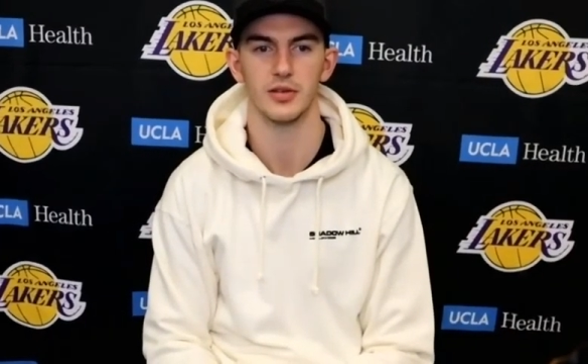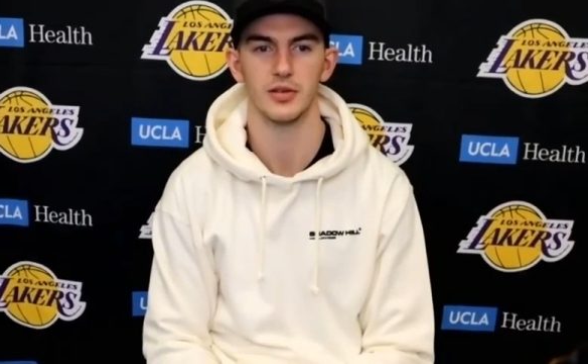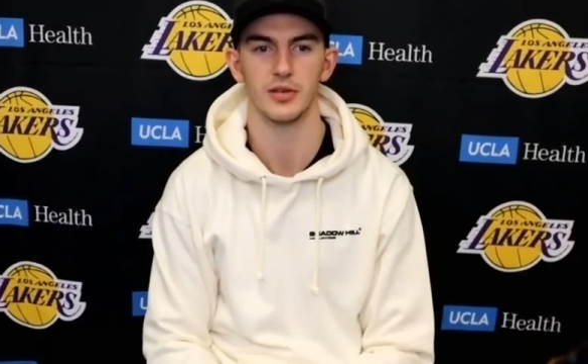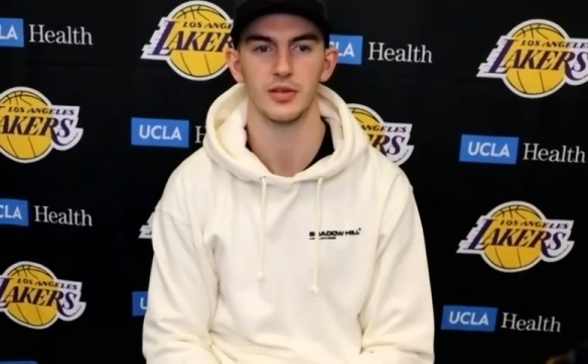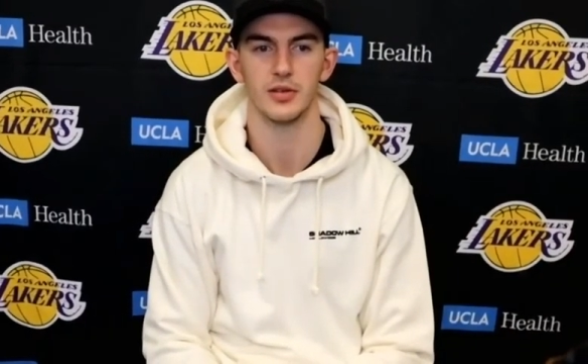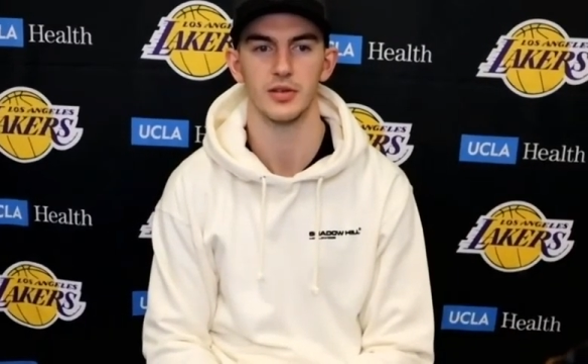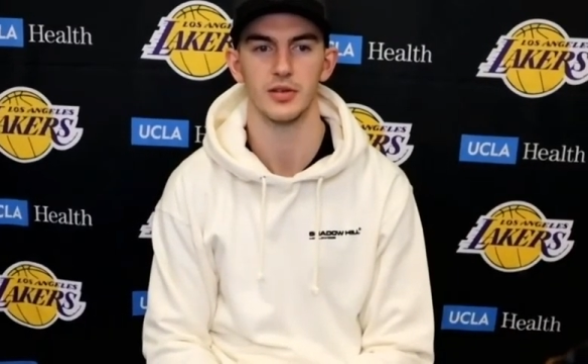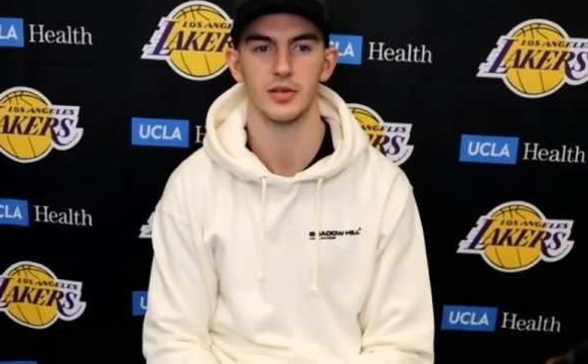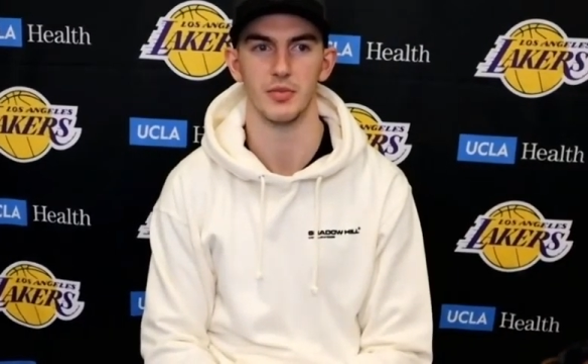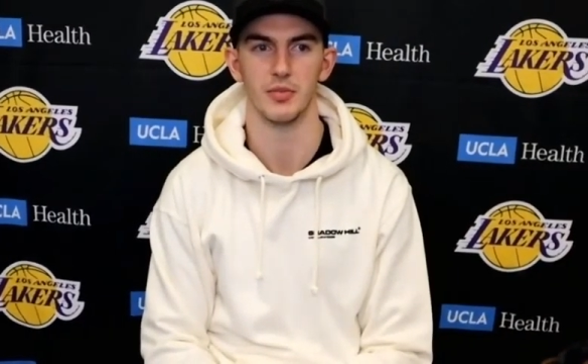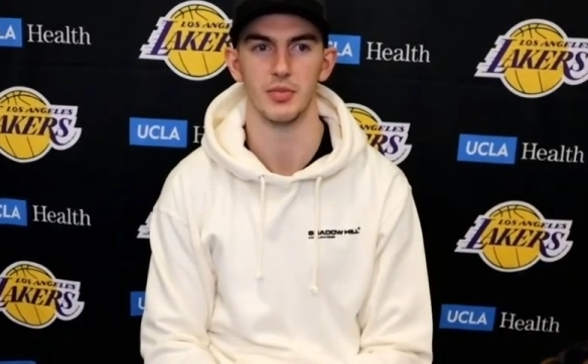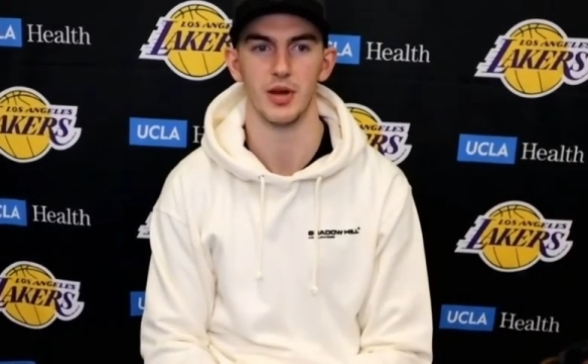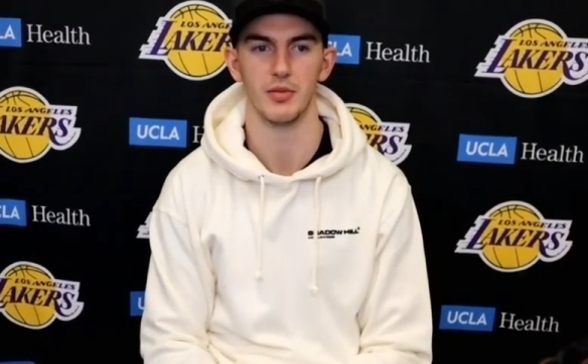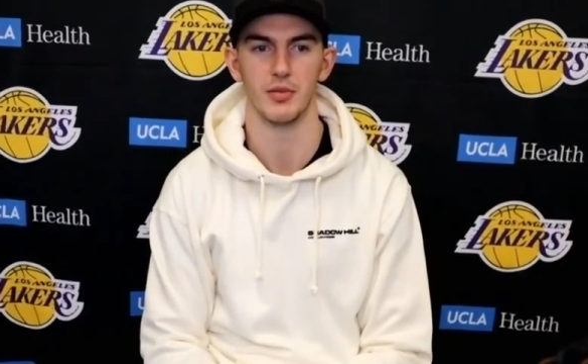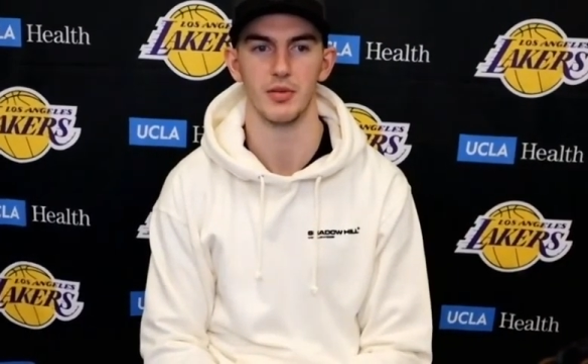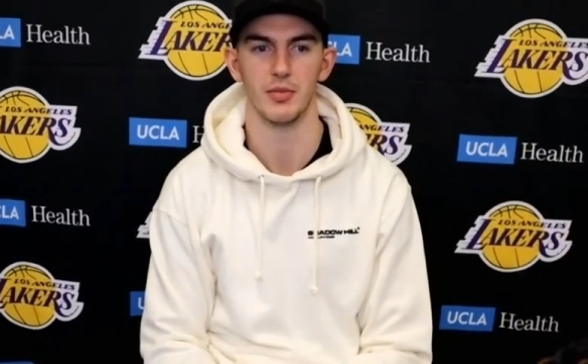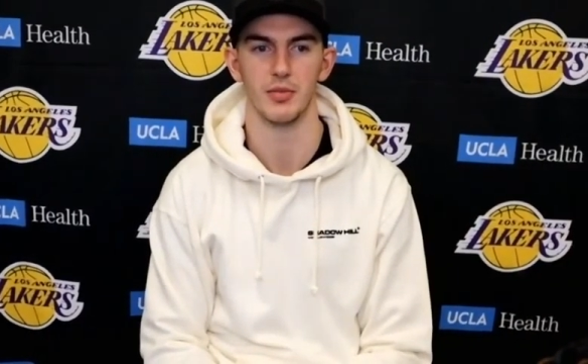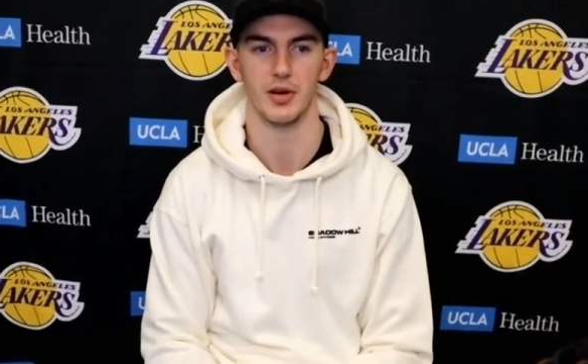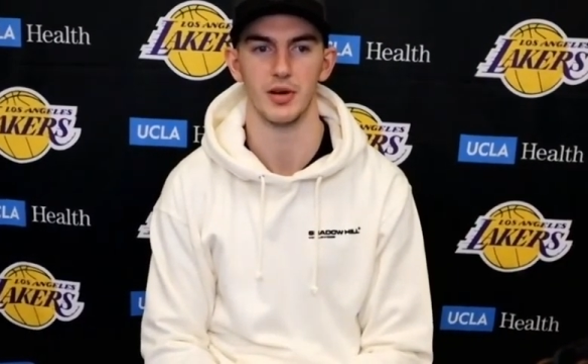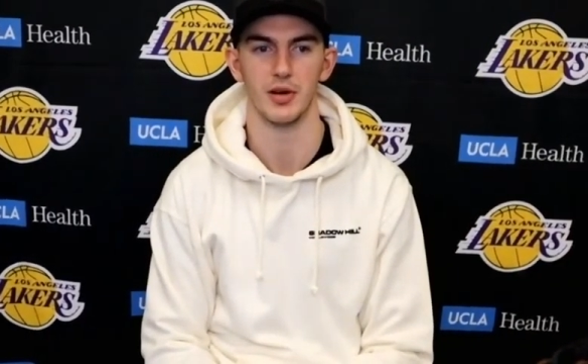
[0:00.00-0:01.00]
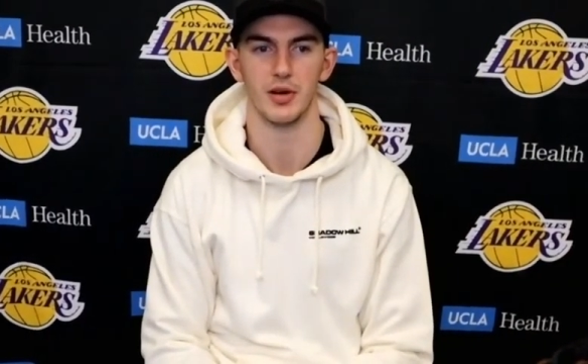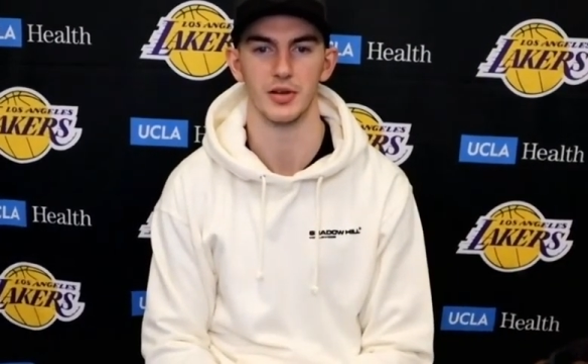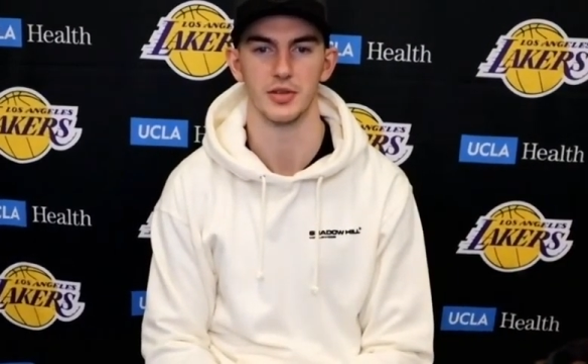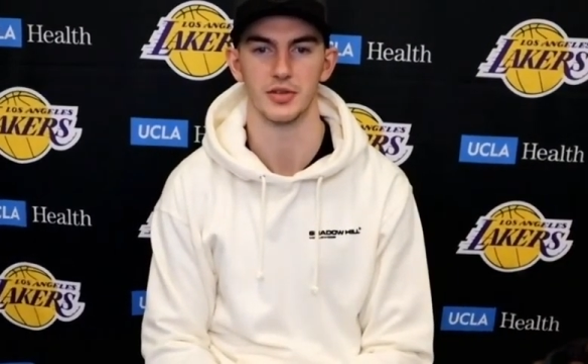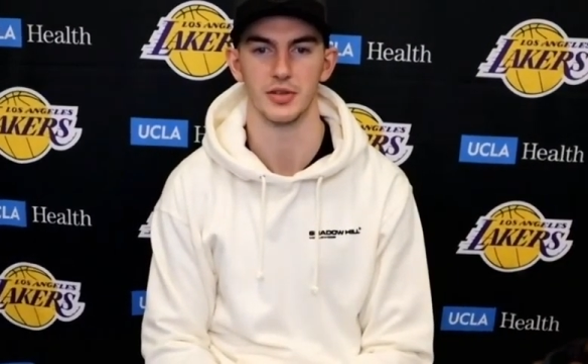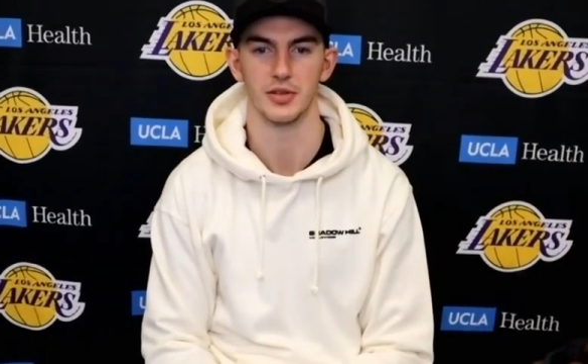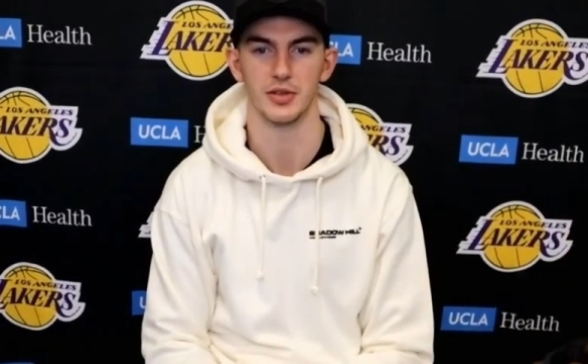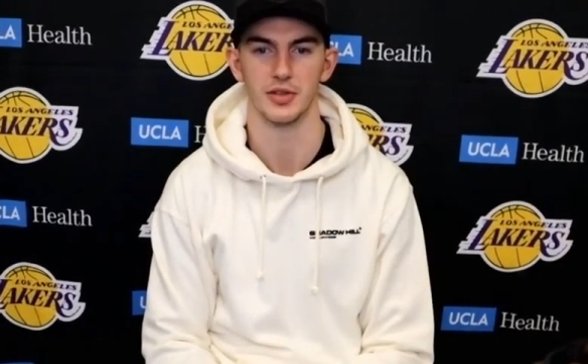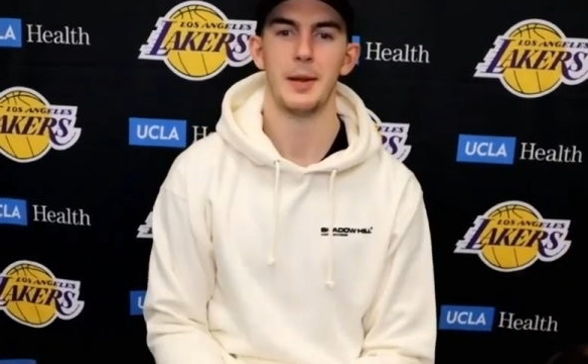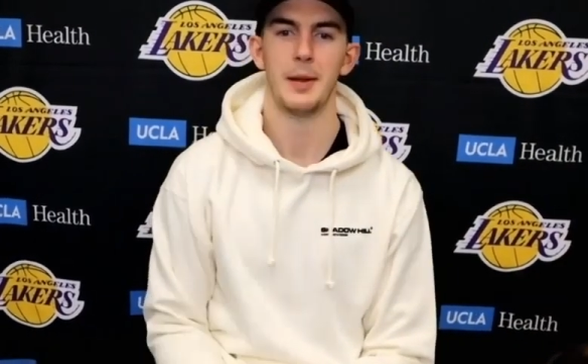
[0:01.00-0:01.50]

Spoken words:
It popped up on our screen.